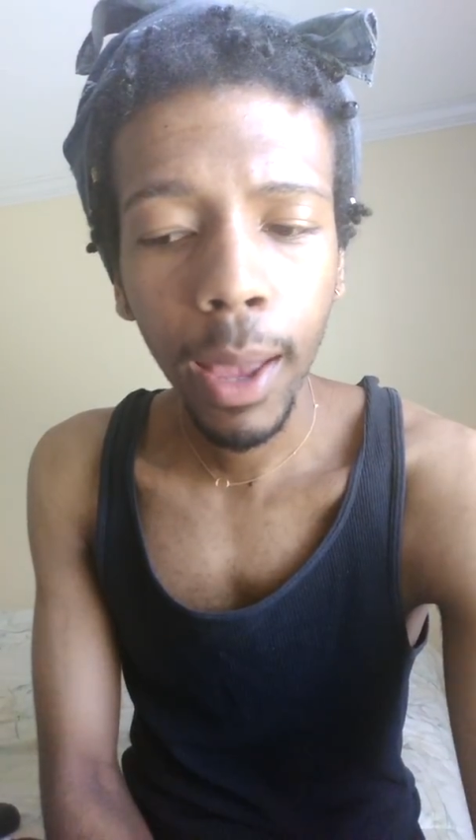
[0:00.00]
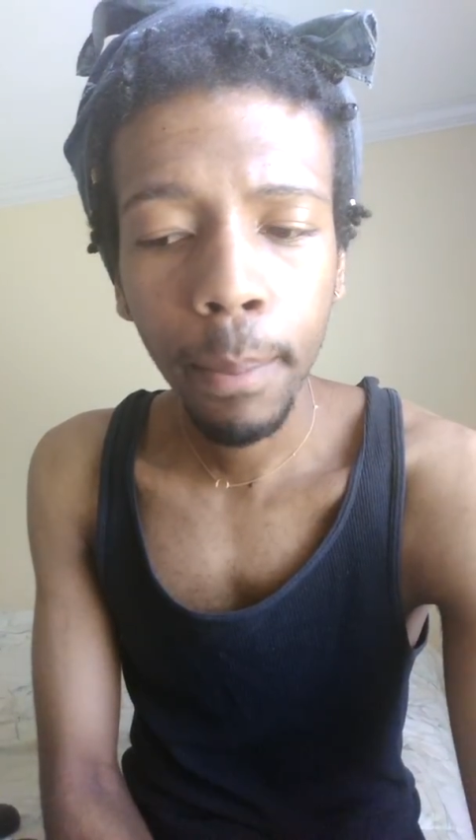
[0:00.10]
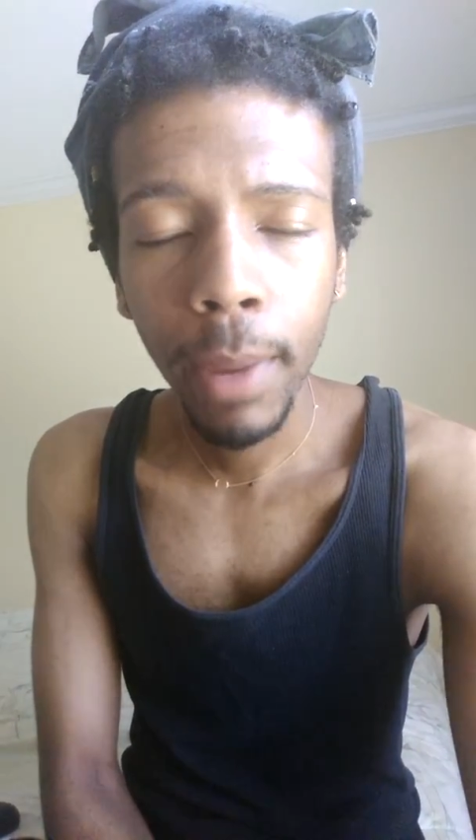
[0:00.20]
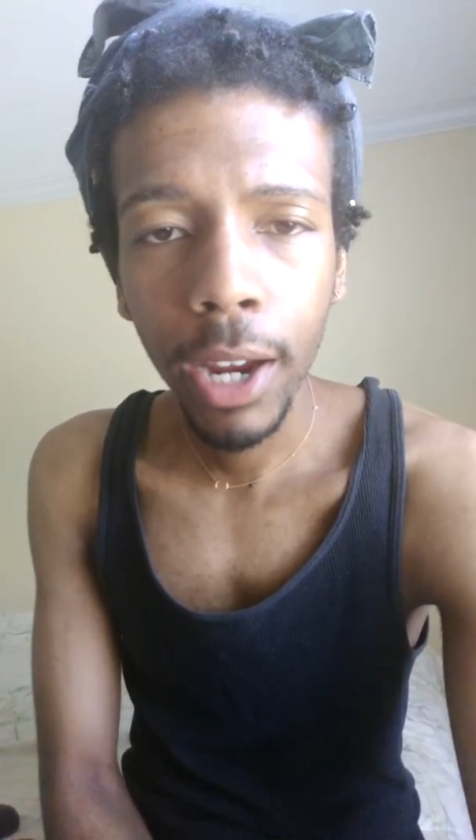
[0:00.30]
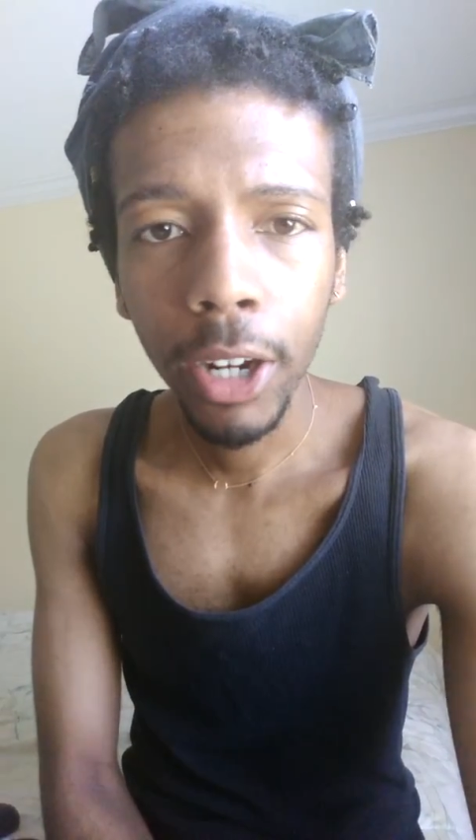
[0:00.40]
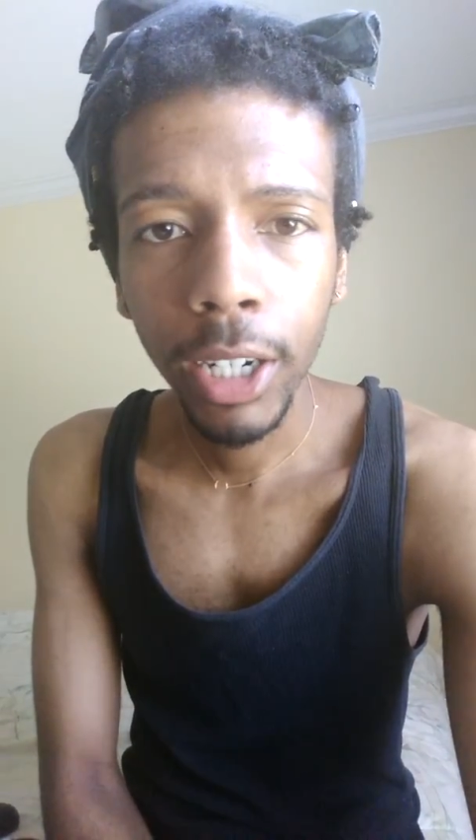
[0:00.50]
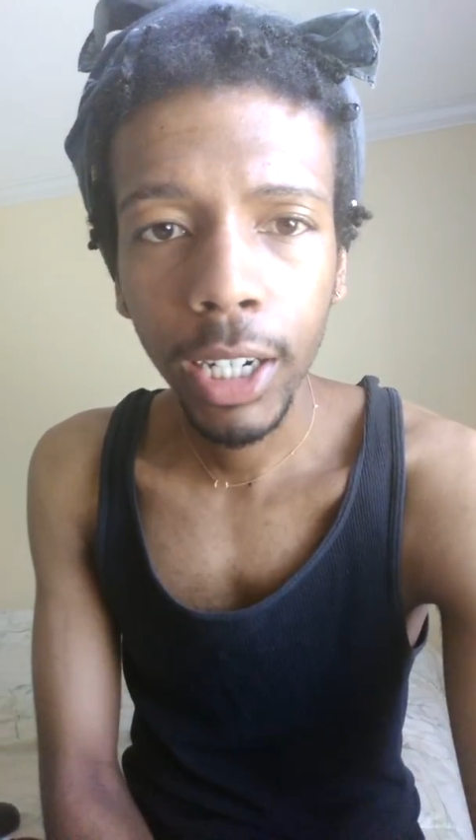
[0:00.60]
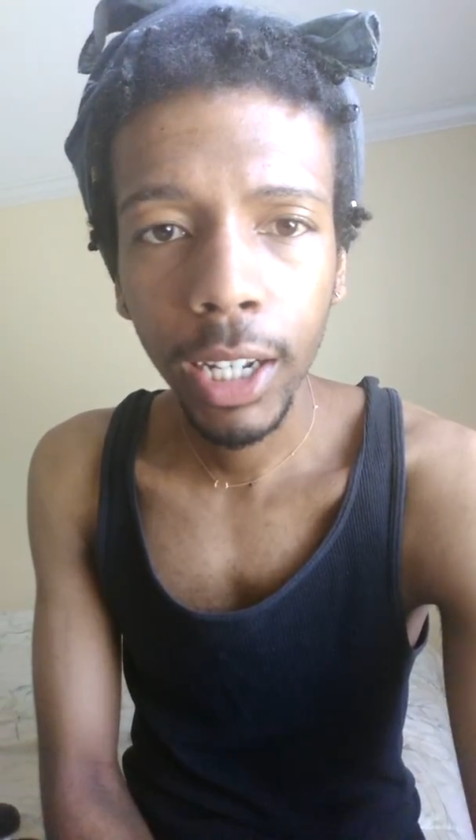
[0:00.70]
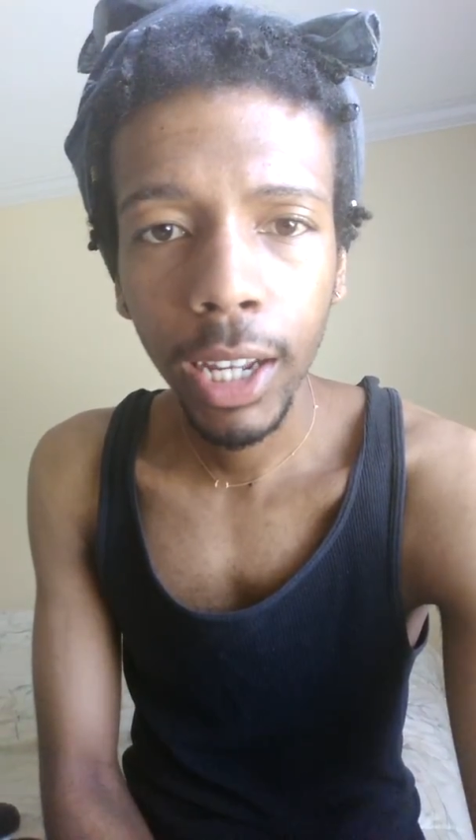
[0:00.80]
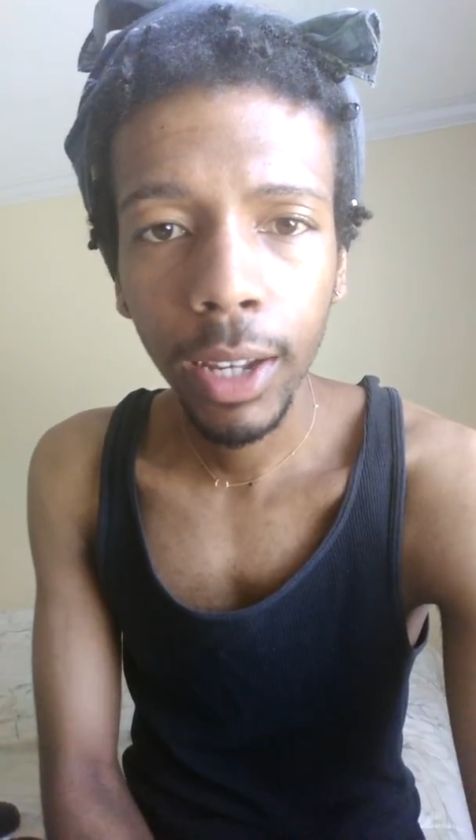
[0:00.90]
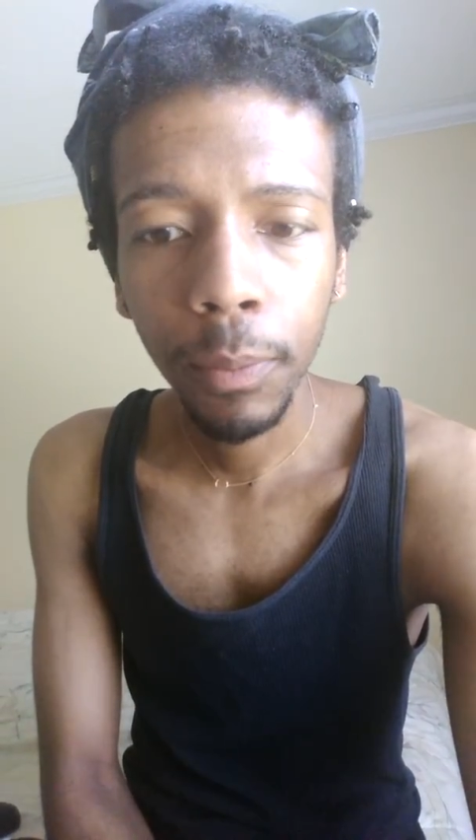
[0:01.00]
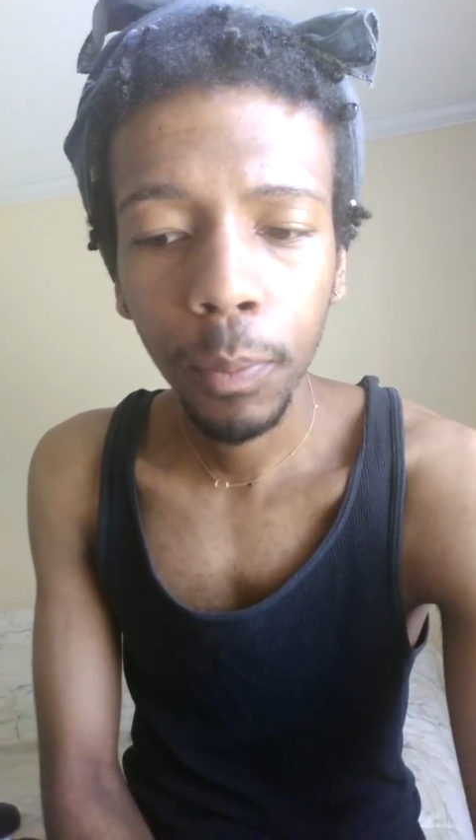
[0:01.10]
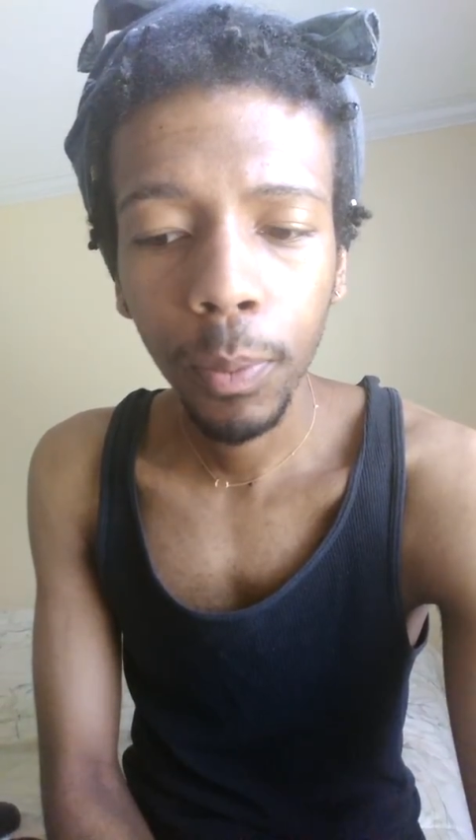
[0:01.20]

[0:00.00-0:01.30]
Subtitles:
America